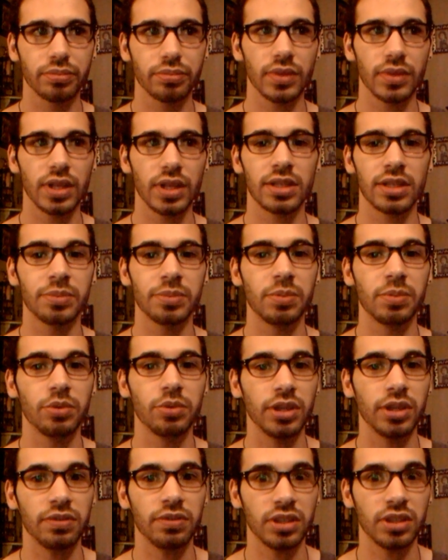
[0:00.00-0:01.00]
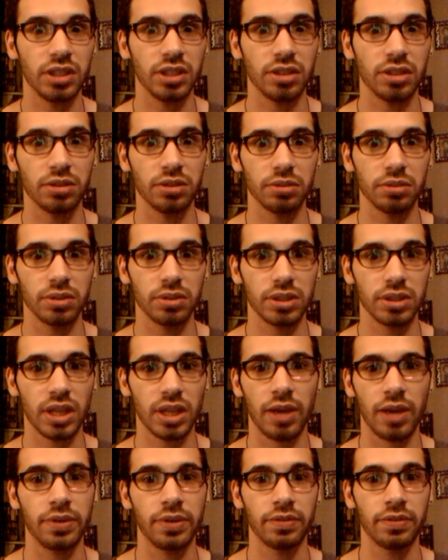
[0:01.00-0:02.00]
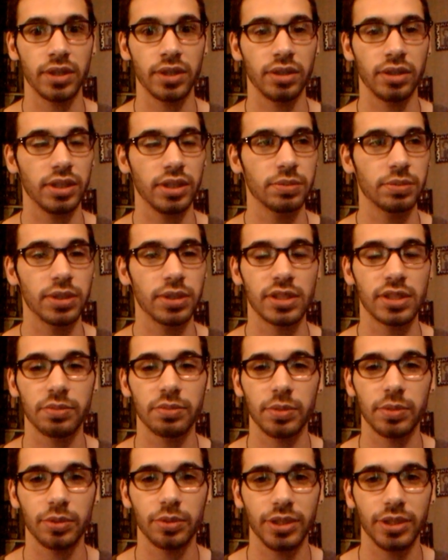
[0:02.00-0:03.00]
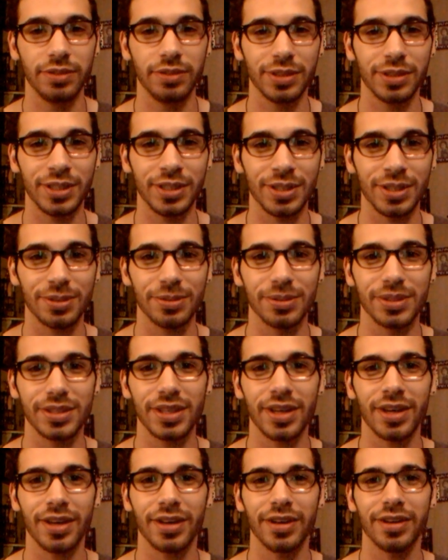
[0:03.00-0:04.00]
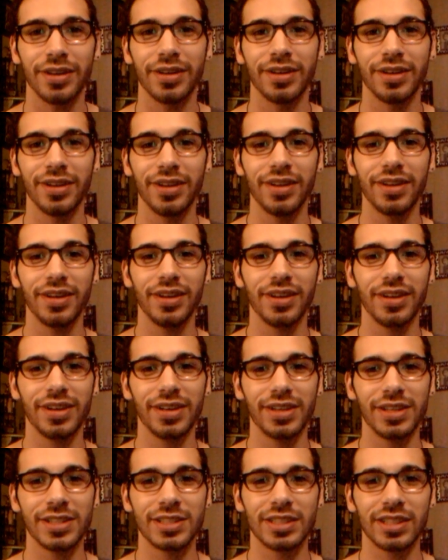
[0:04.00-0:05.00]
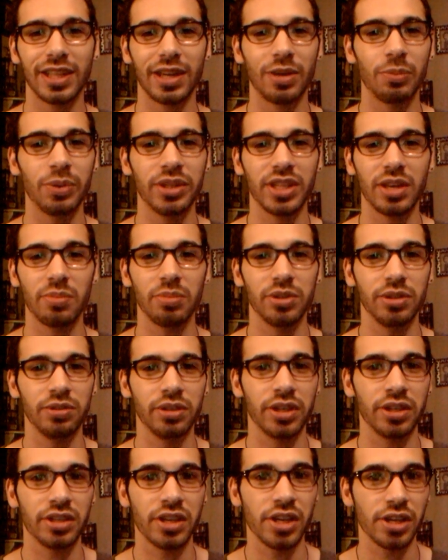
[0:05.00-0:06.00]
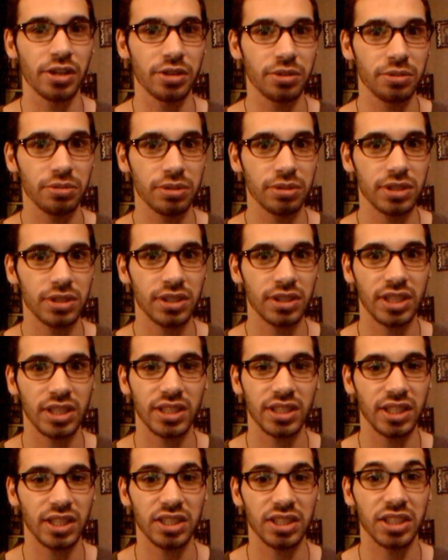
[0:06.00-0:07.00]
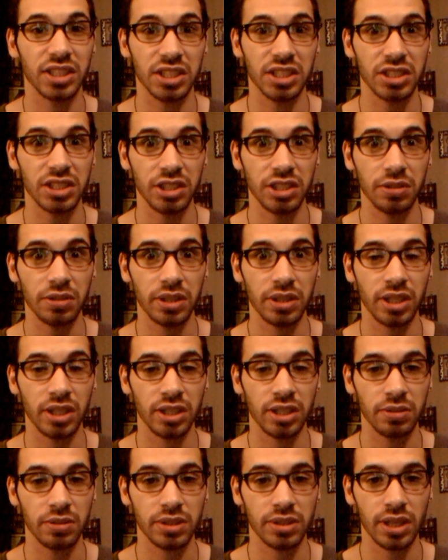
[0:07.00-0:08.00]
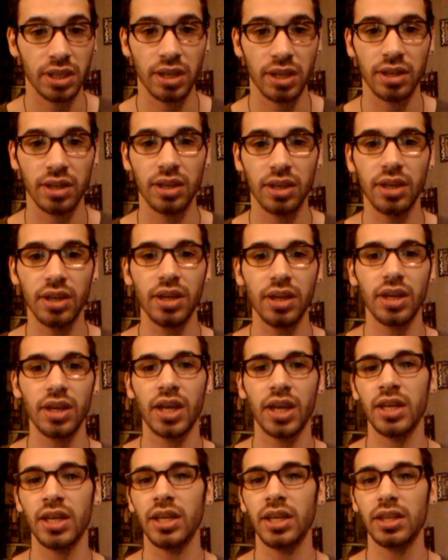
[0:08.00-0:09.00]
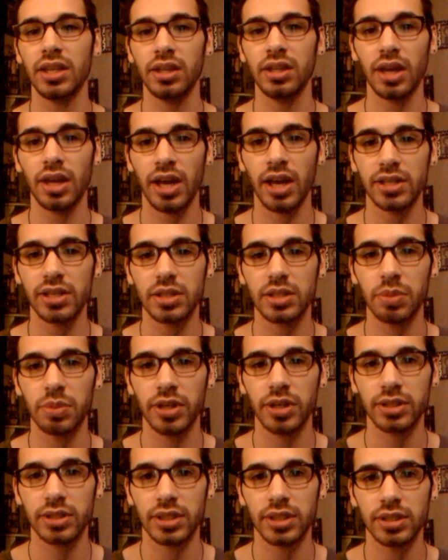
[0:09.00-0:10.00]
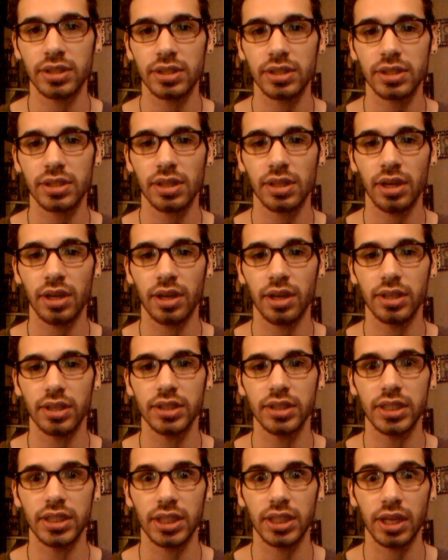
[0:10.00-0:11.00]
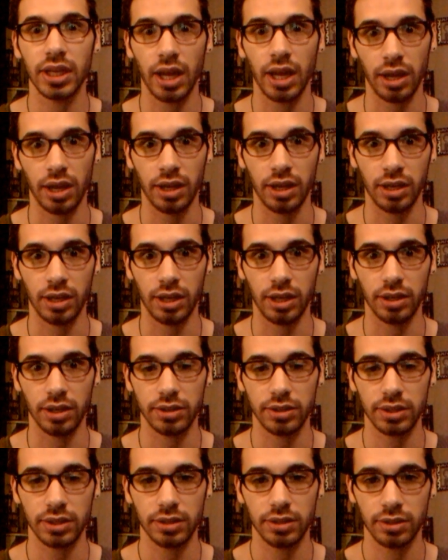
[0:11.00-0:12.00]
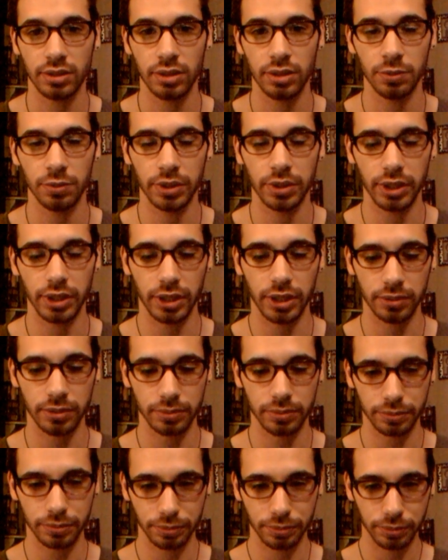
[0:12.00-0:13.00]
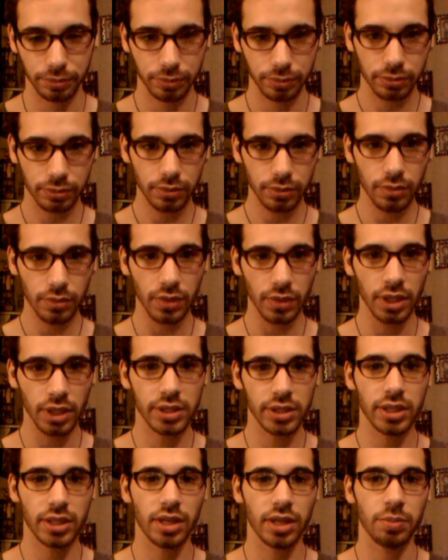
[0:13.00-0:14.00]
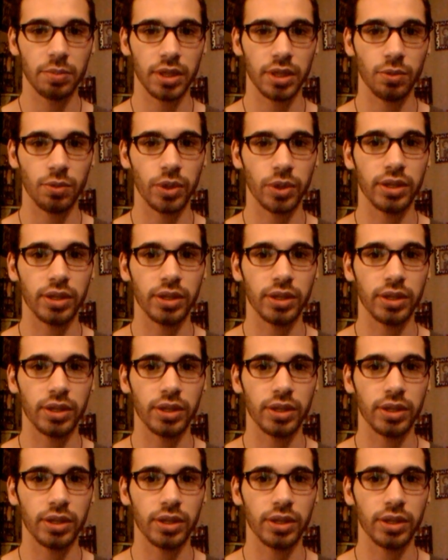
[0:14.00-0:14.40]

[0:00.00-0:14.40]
Some people even use, I've never done this, but some people even use, like when they blew their nose, they get the tissue and they use that. Anything that has the person's DNA in it, really, is going to be what